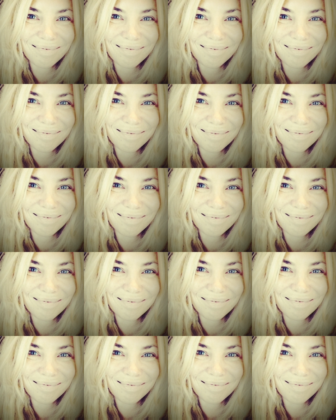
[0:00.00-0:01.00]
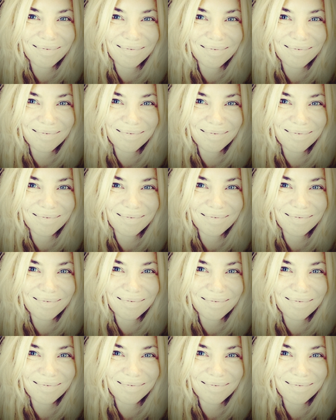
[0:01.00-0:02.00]

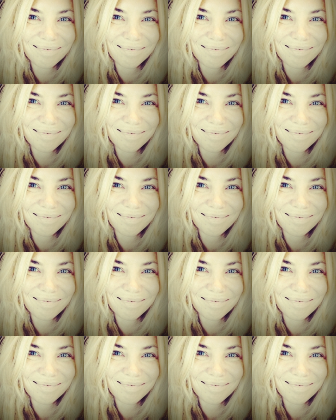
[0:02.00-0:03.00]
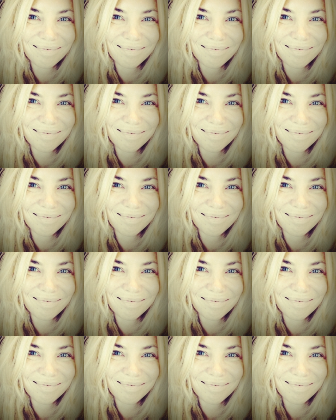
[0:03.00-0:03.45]
(no one is talking)